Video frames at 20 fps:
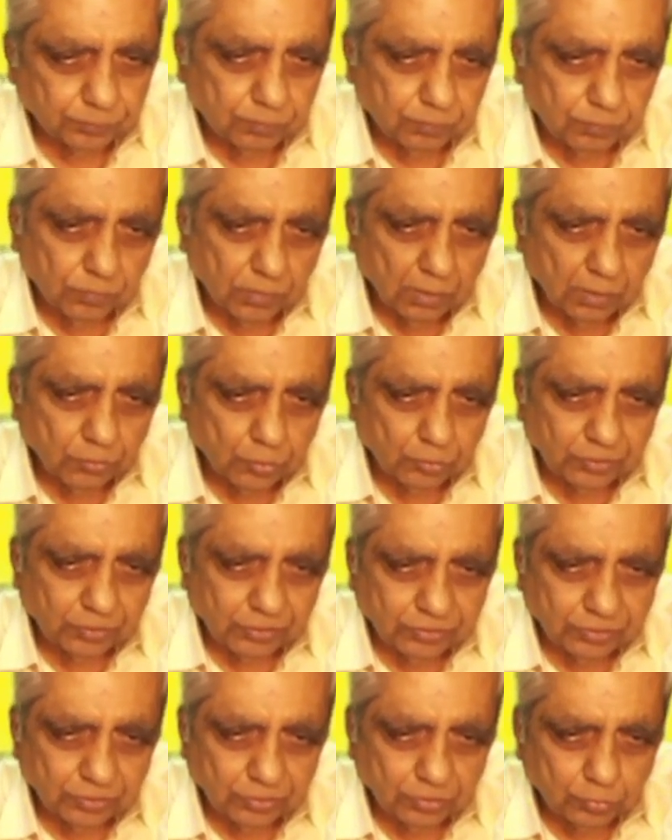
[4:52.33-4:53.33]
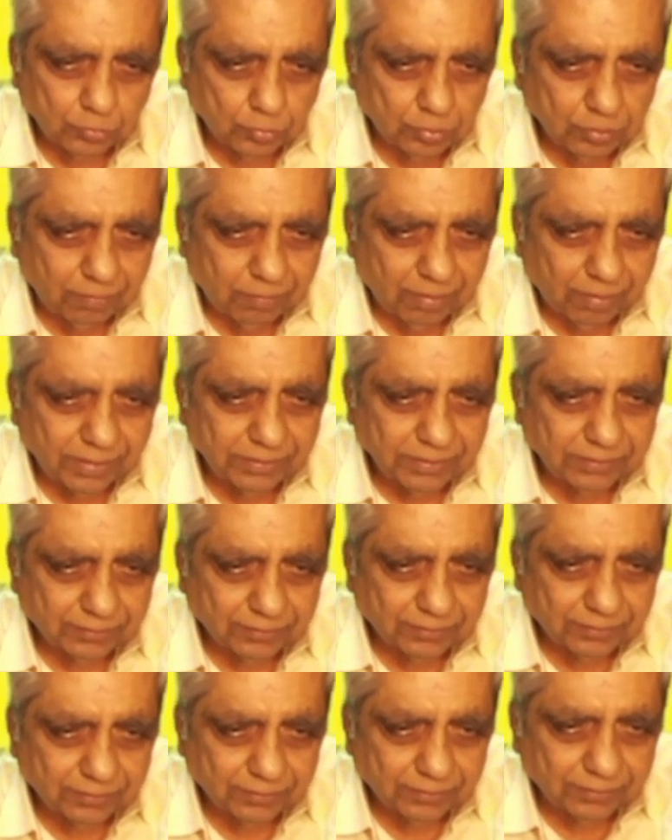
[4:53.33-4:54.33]
So this is to revise that
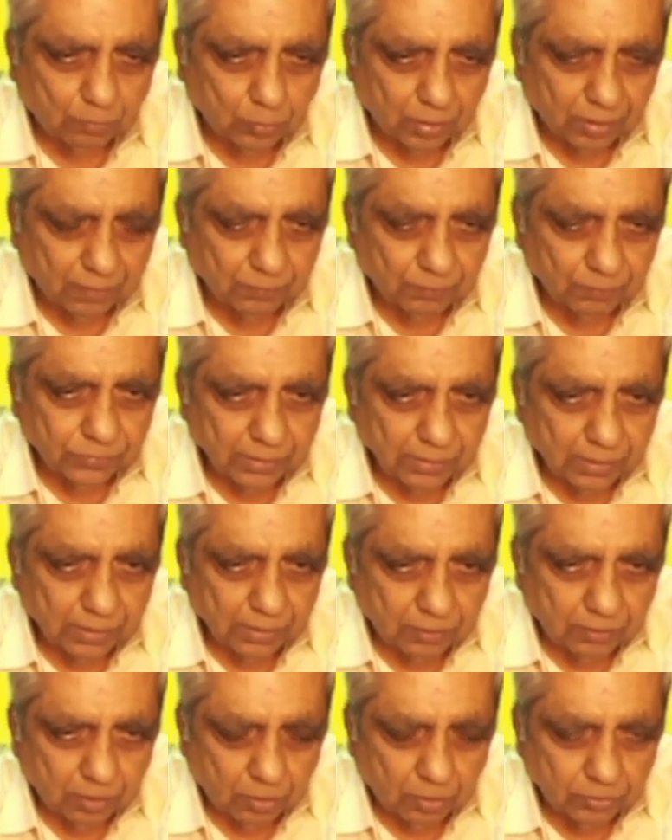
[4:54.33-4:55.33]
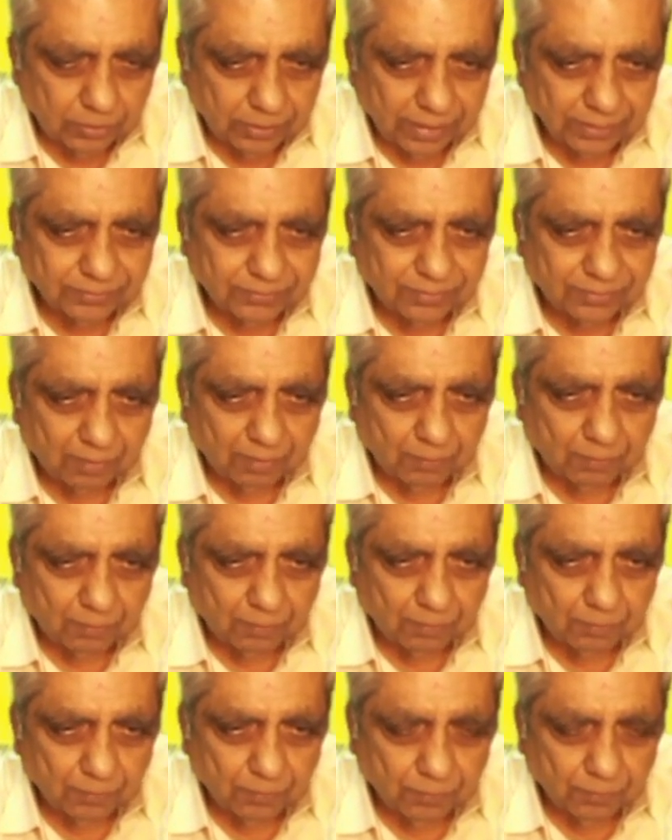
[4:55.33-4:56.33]
formula. Now next sum.
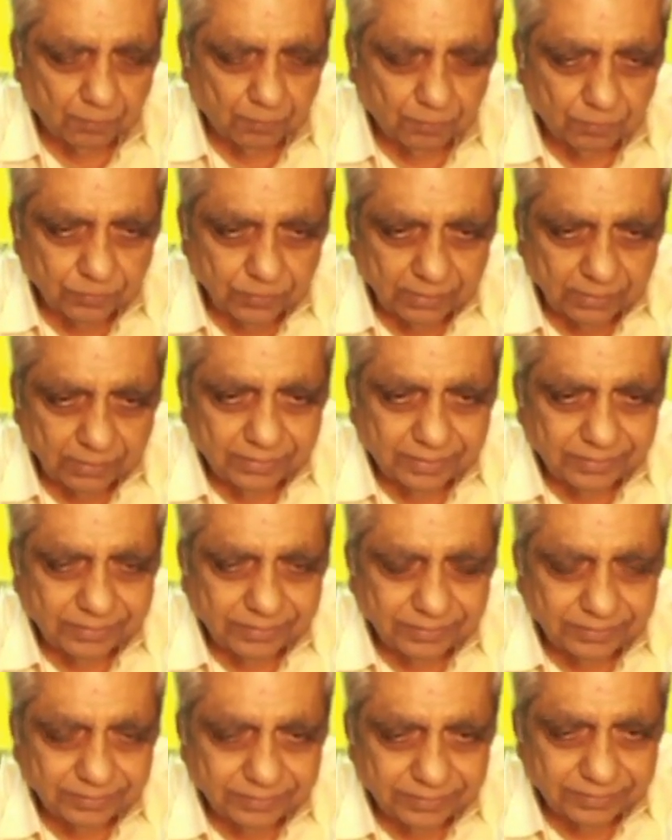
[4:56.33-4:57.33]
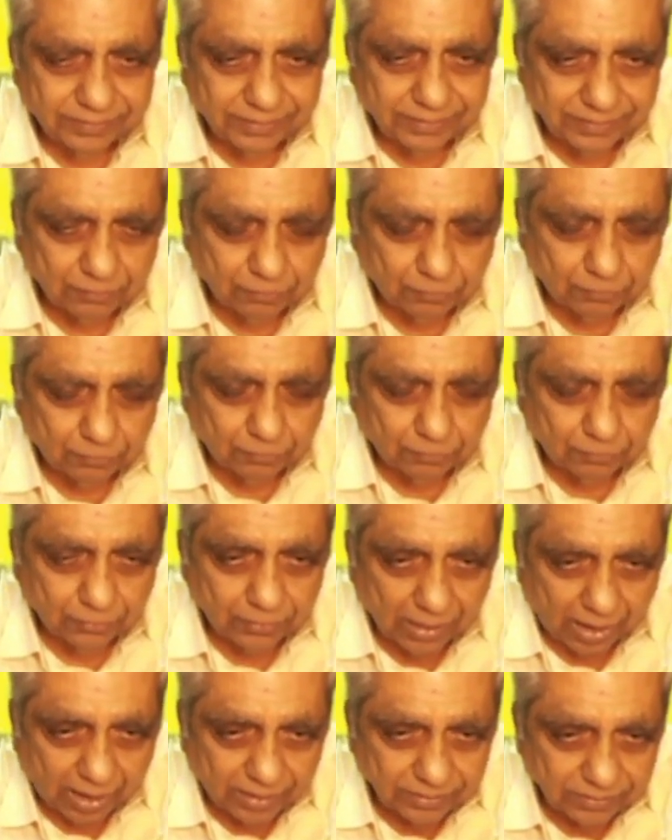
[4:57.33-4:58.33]
The resistance is VR
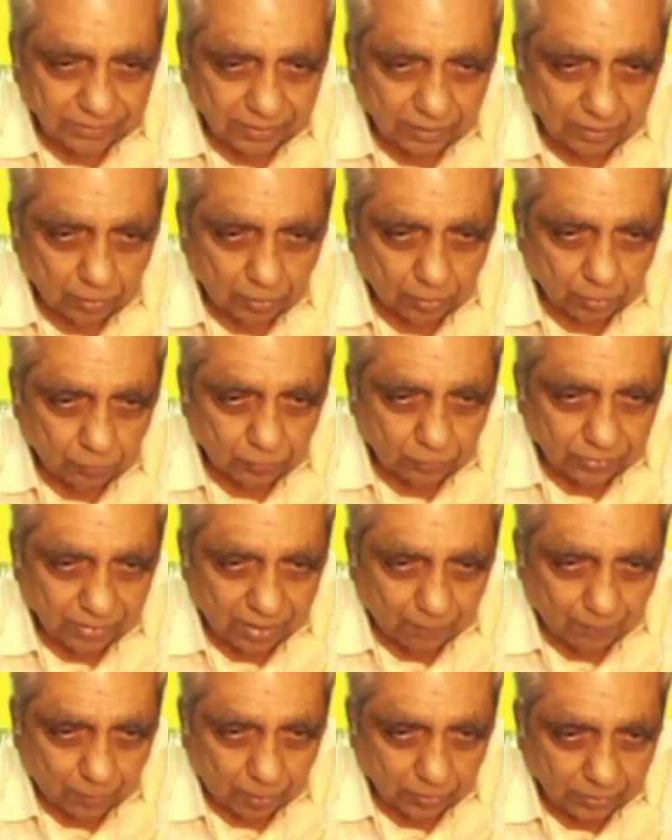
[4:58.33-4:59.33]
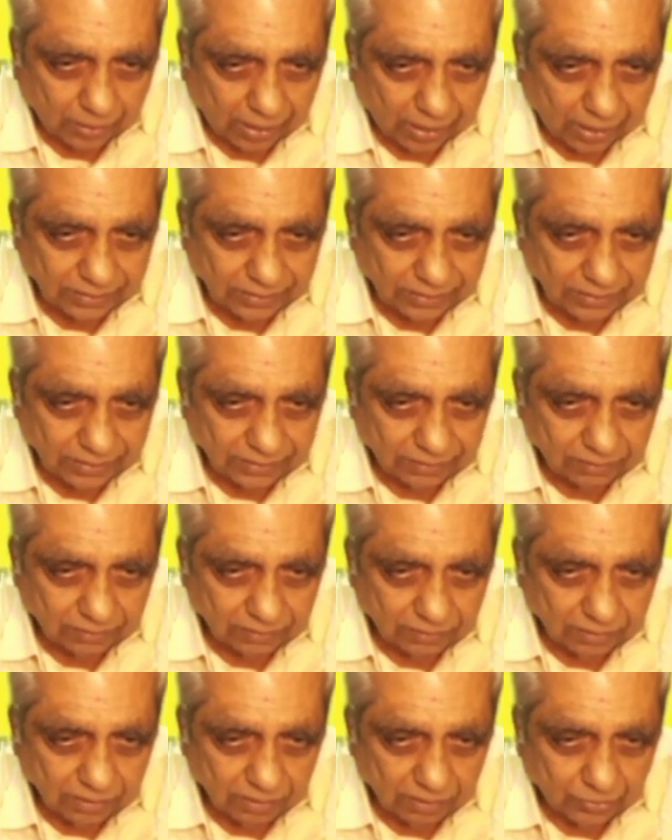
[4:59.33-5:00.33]
is equal to V upon I, which
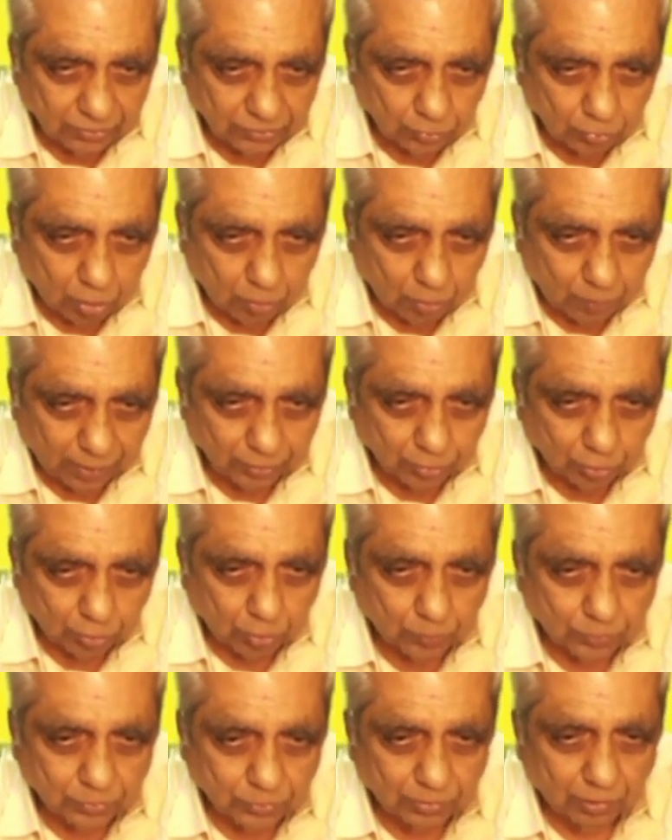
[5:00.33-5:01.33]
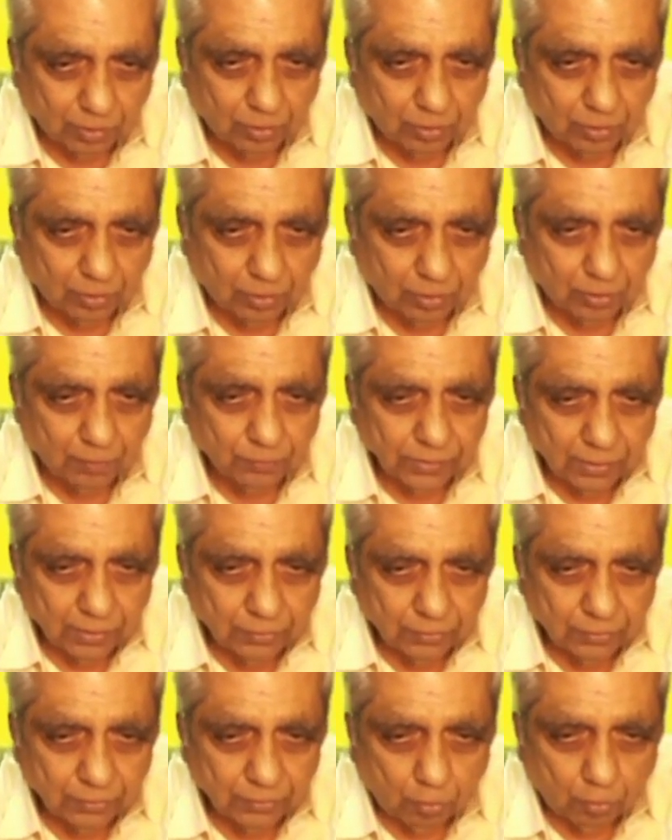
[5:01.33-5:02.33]
you know by Ohm's law. Now
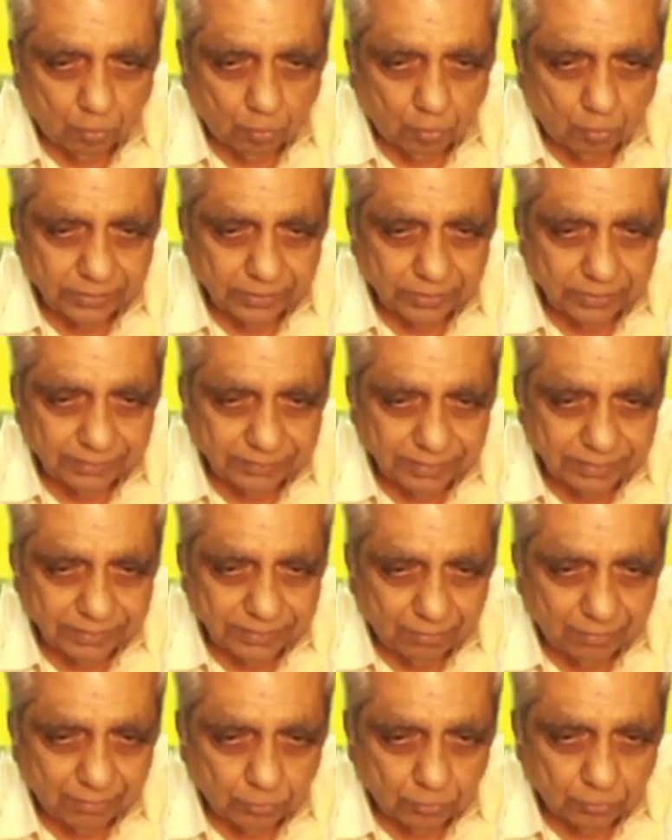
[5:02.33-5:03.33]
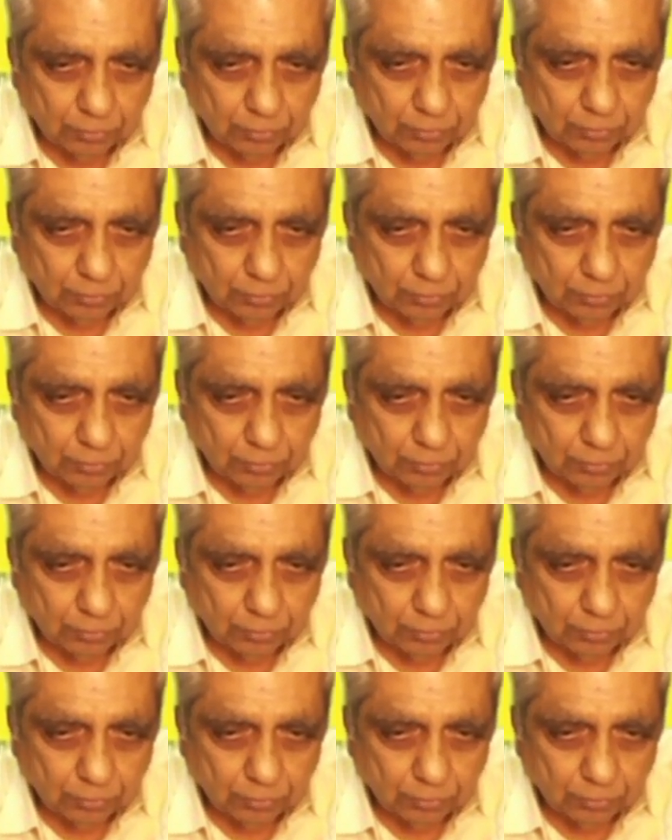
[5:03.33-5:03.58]
voltage is given to be